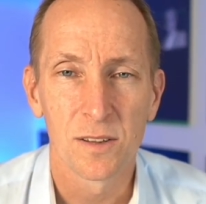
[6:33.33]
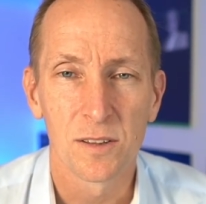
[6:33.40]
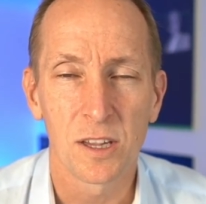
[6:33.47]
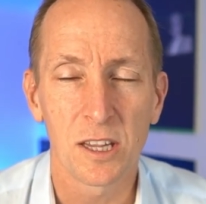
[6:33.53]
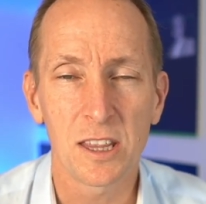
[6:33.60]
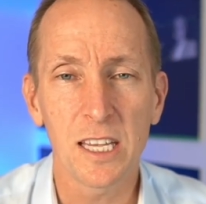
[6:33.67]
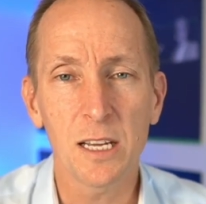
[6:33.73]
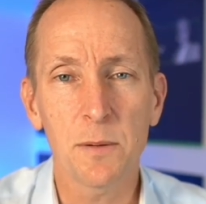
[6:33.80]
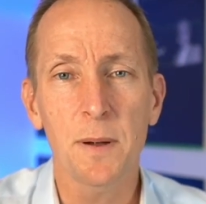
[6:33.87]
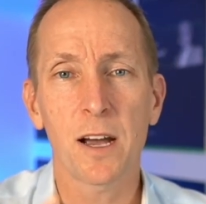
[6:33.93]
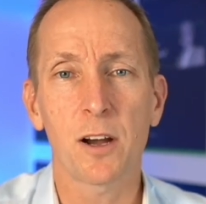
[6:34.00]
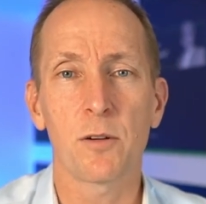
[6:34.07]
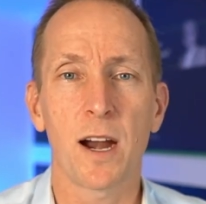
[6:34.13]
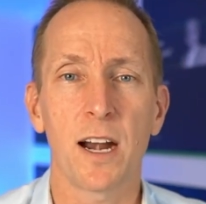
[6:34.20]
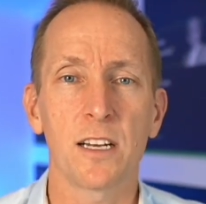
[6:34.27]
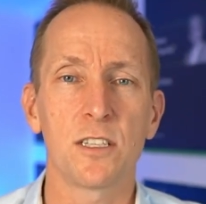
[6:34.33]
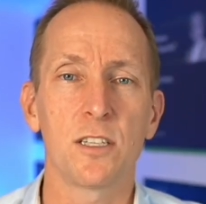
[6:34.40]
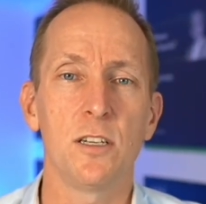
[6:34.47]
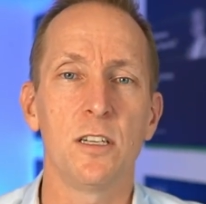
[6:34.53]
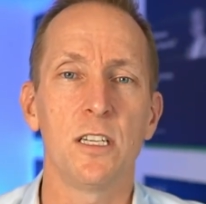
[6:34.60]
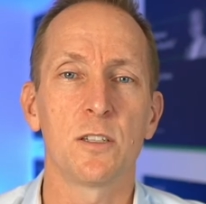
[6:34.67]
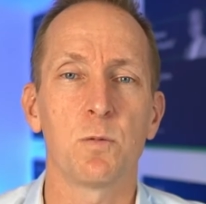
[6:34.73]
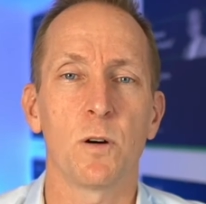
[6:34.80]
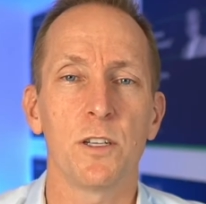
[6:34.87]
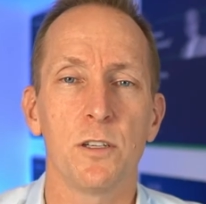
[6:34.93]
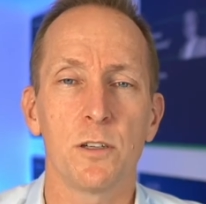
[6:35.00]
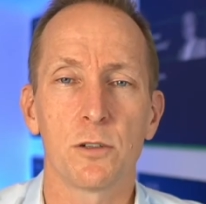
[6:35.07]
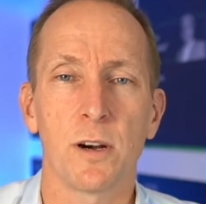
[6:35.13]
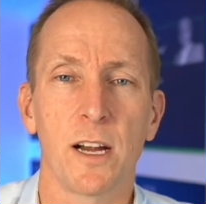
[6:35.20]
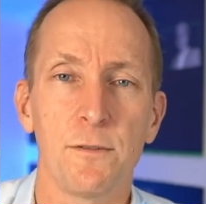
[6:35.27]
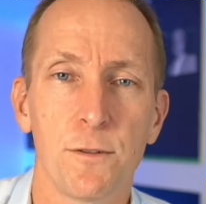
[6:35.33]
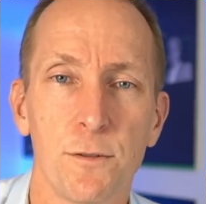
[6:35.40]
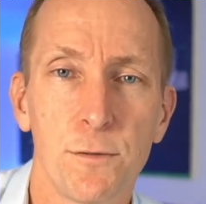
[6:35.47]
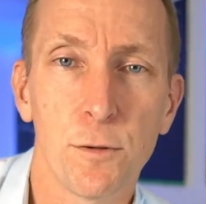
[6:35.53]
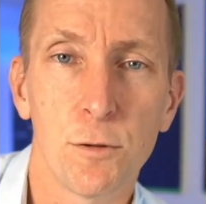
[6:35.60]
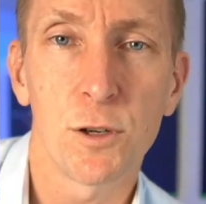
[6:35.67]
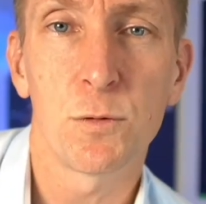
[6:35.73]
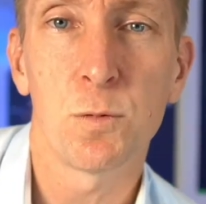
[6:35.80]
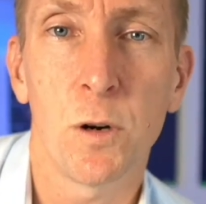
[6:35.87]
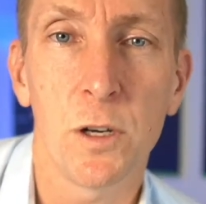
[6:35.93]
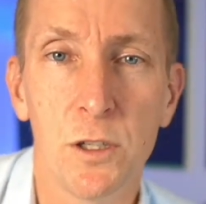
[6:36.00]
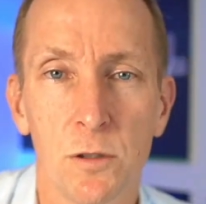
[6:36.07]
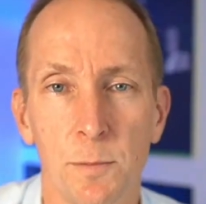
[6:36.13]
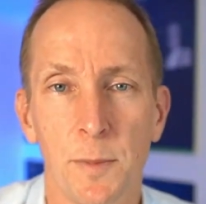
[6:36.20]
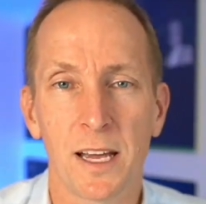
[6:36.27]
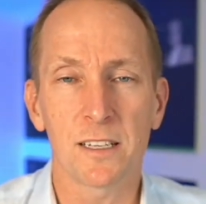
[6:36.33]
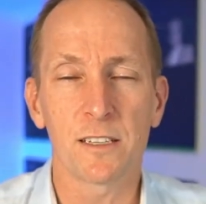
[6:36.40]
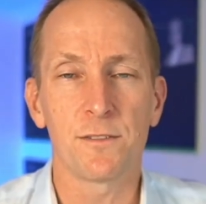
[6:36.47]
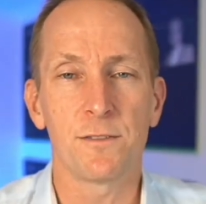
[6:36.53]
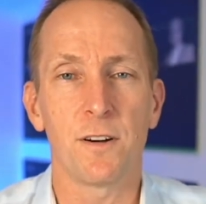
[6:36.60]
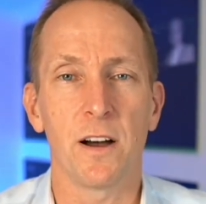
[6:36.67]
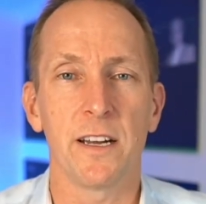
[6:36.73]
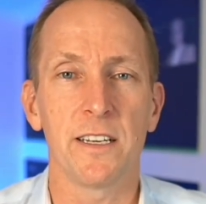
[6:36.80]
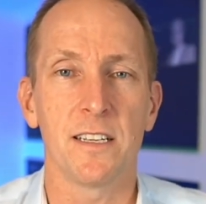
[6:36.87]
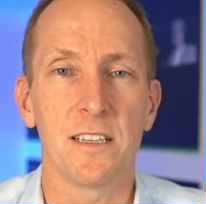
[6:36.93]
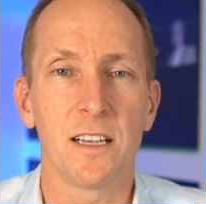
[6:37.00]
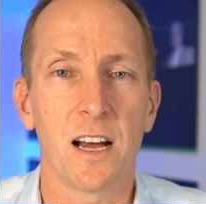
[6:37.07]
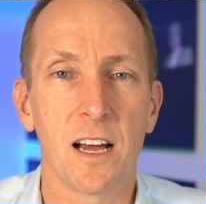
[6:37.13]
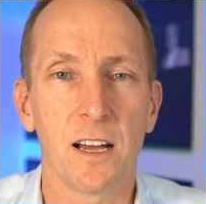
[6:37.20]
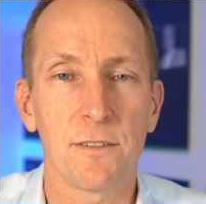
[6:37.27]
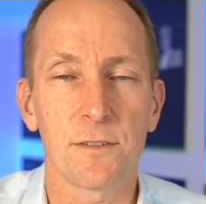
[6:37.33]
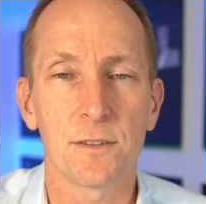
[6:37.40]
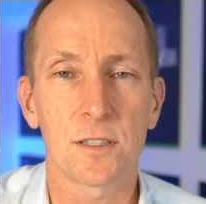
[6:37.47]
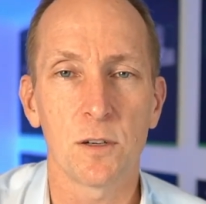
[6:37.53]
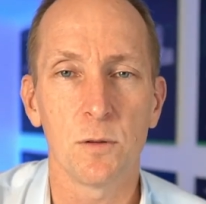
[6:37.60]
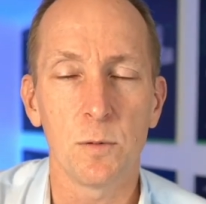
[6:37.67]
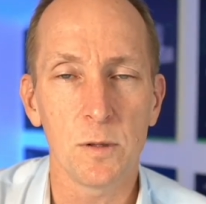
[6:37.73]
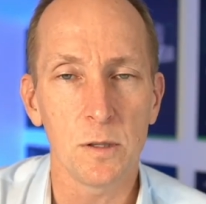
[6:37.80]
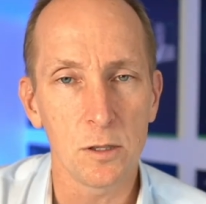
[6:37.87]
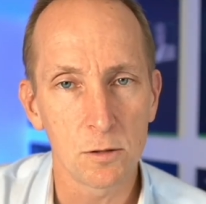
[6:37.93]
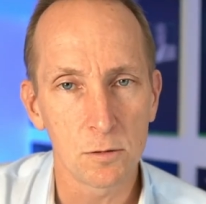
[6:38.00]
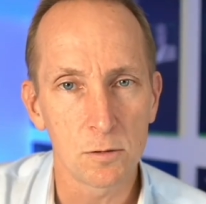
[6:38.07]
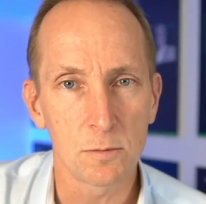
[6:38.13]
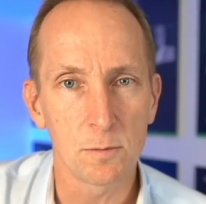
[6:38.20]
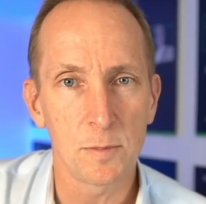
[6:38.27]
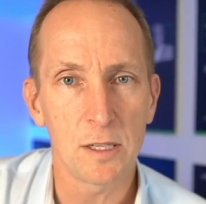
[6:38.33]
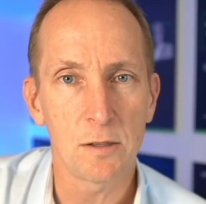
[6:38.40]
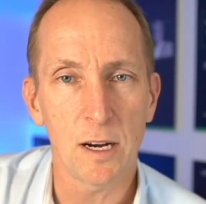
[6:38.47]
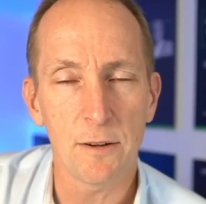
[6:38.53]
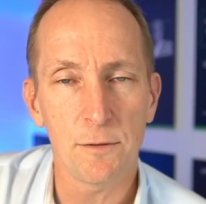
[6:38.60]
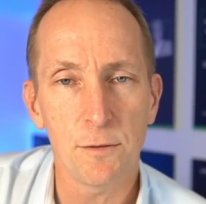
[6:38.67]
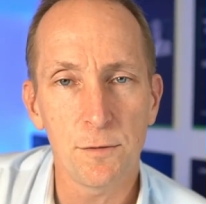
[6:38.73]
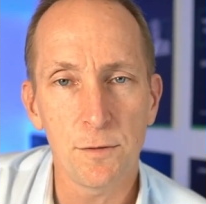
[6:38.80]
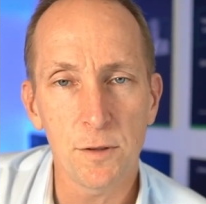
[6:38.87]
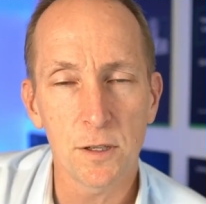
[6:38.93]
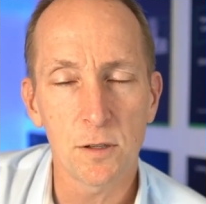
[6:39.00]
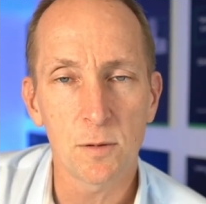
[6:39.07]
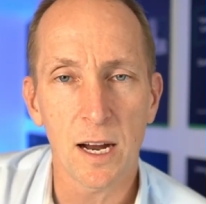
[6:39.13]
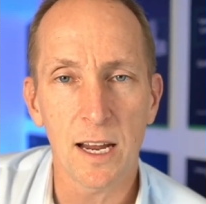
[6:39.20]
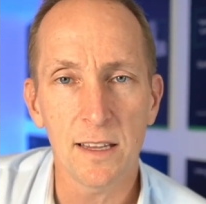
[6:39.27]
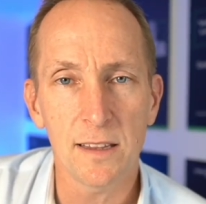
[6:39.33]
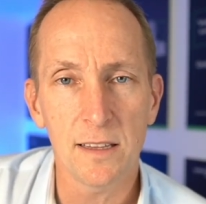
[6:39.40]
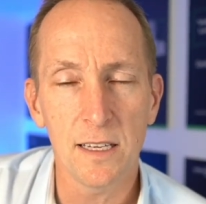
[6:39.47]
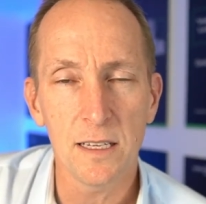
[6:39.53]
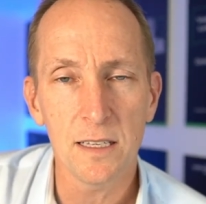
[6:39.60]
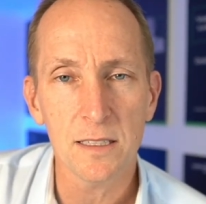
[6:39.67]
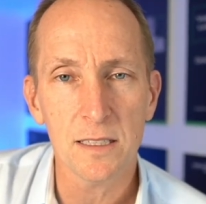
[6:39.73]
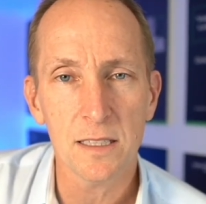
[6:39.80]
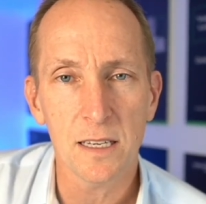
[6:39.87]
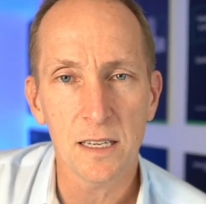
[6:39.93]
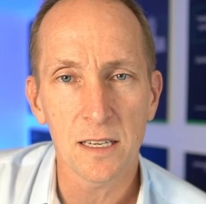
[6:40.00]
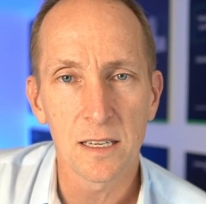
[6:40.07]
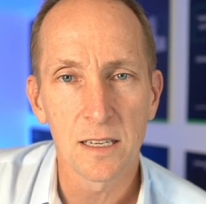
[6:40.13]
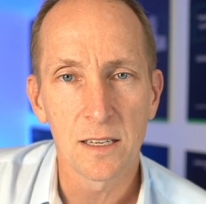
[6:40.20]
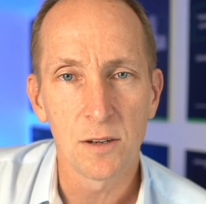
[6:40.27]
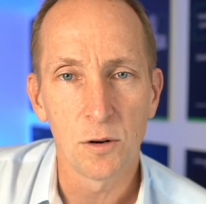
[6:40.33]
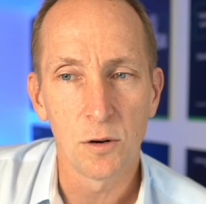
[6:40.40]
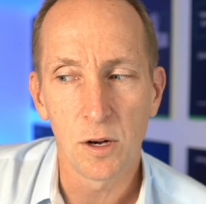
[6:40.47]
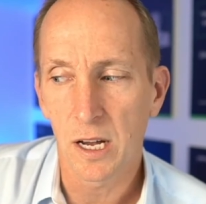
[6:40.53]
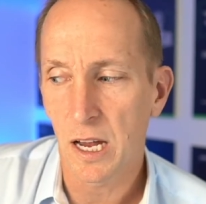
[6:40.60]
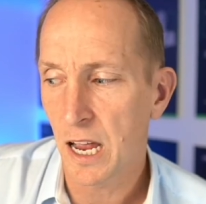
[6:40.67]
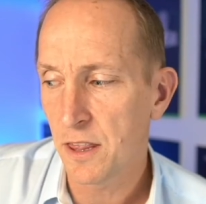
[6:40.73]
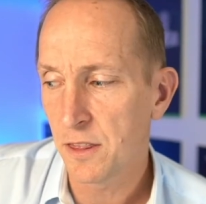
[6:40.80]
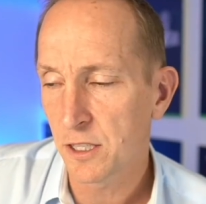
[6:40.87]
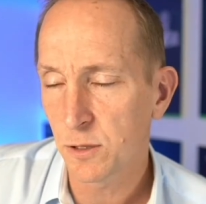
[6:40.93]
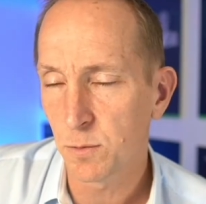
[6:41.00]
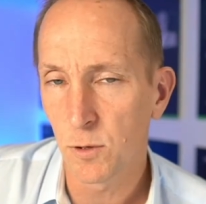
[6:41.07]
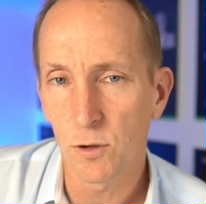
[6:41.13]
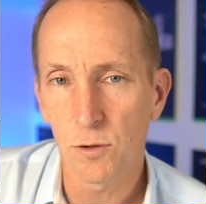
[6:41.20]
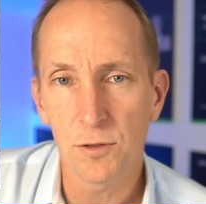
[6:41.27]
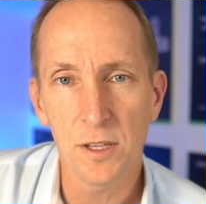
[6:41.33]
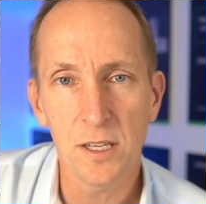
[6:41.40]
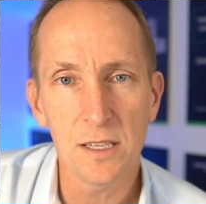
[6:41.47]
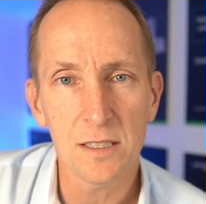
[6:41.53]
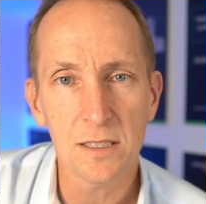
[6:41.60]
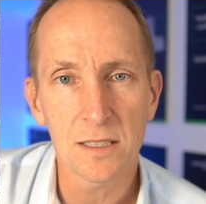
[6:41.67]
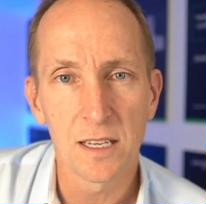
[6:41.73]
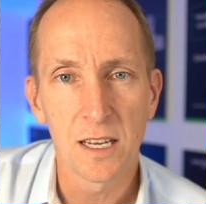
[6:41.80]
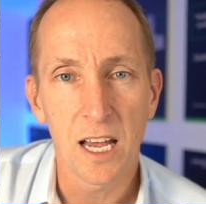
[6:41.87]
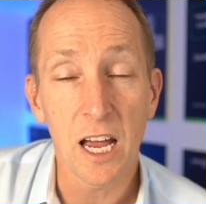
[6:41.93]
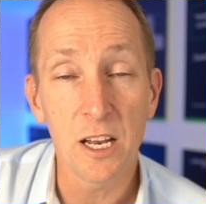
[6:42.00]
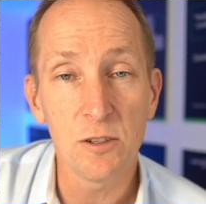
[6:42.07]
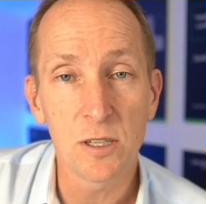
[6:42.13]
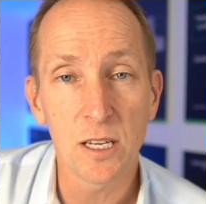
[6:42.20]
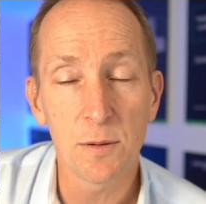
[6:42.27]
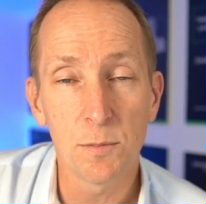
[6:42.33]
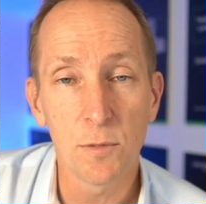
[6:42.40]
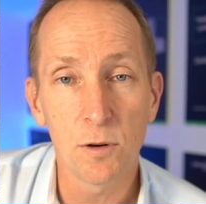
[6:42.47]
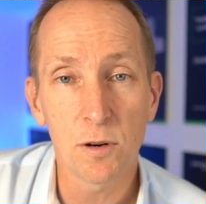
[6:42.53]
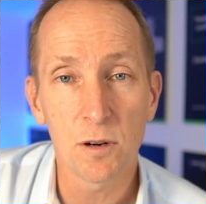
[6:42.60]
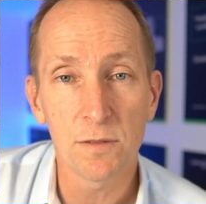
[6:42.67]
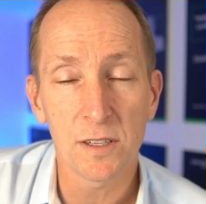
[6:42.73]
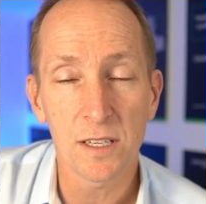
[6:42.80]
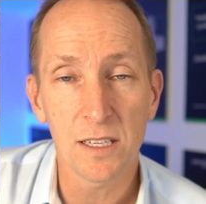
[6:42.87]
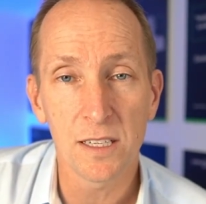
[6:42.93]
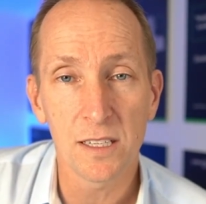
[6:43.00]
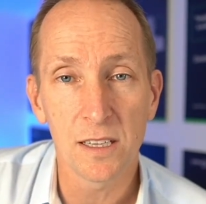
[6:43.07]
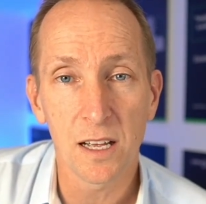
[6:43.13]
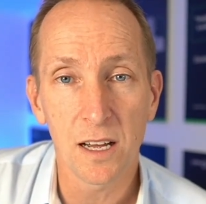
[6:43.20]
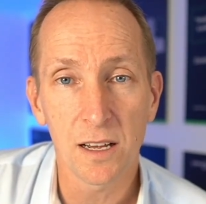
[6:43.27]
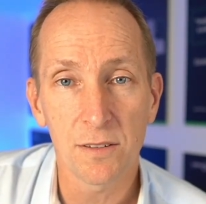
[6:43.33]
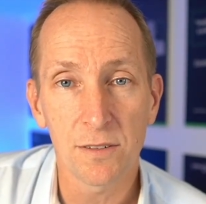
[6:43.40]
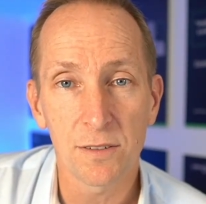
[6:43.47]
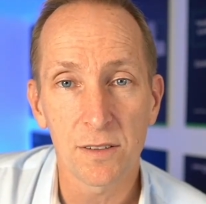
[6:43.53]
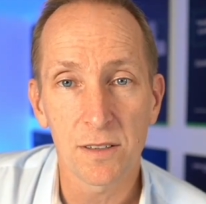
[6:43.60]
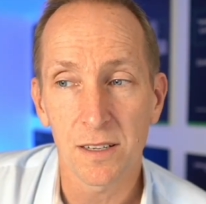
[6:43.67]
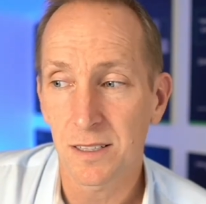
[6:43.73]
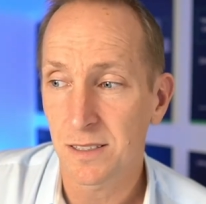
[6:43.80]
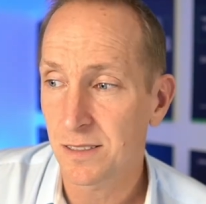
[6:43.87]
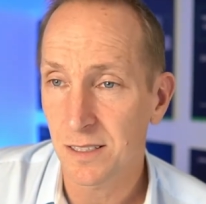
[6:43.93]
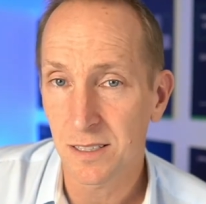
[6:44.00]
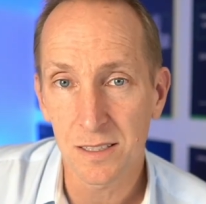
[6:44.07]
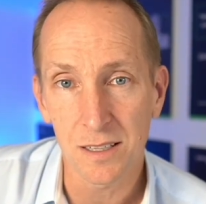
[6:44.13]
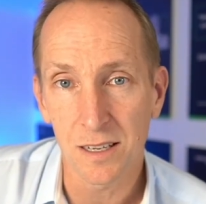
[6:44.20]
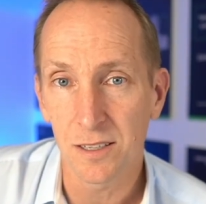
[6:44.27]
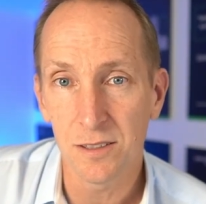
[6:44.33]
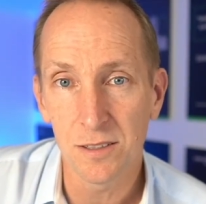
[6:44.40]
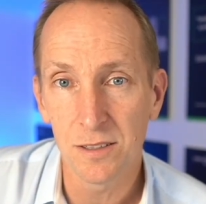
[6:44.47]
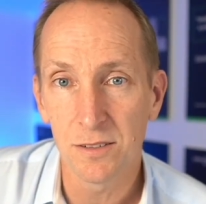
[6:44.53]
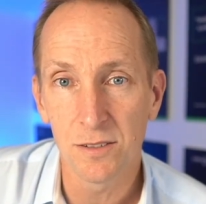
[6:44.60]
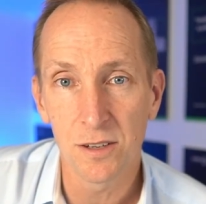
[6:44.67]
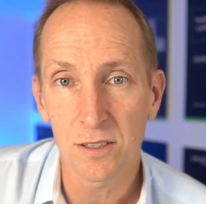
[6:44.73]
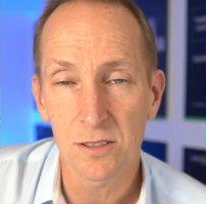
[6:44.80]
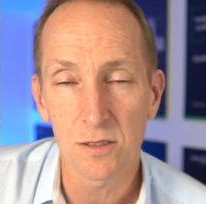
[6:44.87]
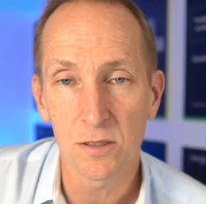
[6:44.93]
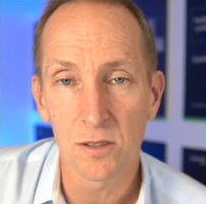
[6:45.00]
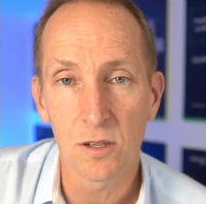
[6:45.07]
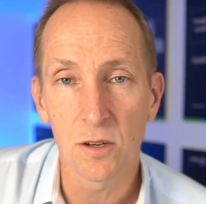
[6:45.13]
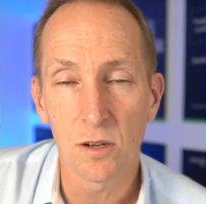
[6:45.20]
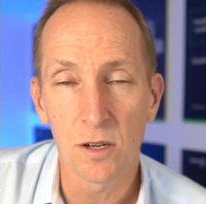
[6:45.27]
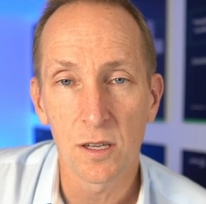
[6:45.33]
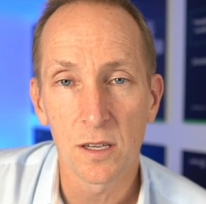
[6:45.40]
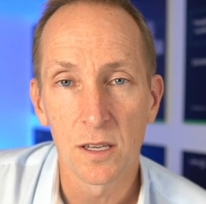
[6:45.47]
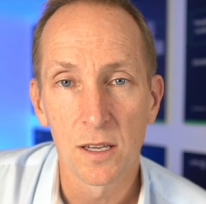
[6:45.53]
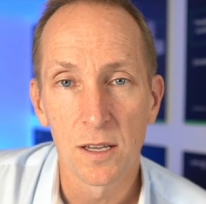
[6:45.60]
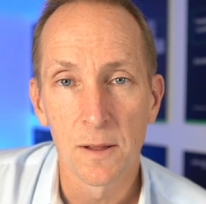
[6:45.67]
The thing about gratitude is what you're grateful for is what you'll magnify in your life. So you be grateful for the great things and the small things, and you'll get more of it in your life. It's just a universal law.